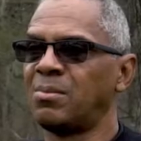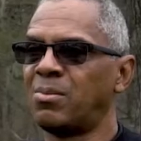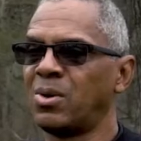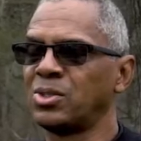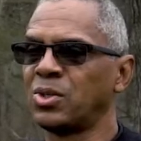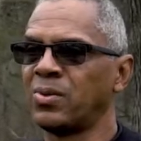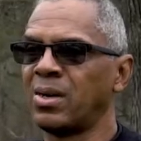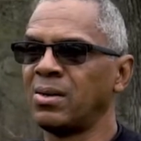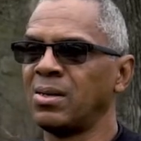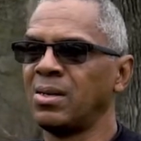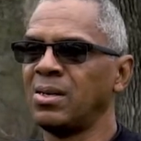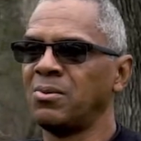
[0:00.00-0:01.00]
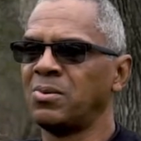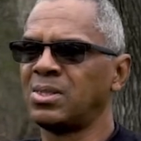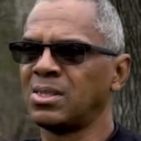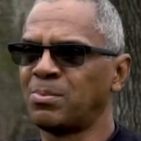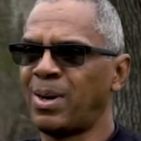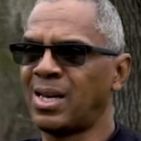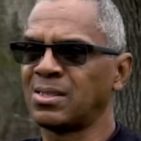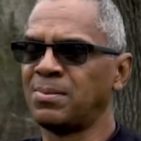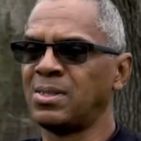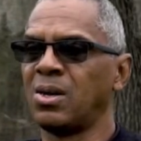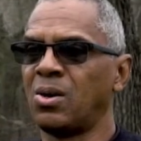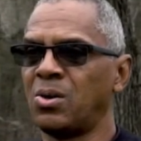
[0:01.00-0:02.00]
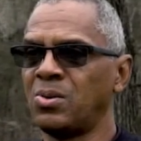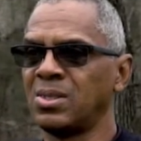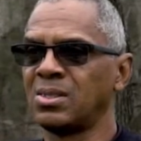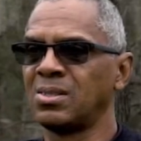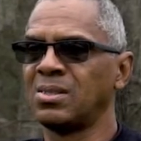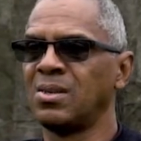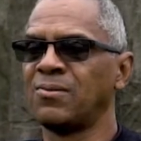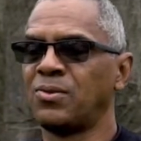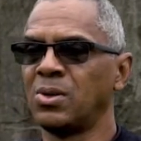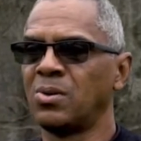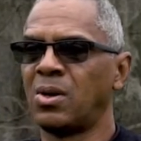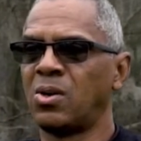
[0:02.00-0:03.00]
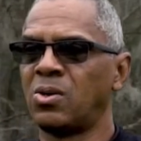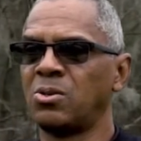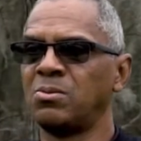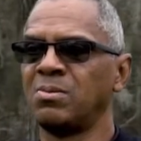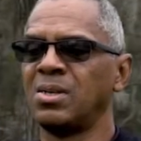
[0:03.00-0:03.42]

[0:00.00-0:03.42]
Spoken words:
Mortuary, which is possibly the oldest funeral home,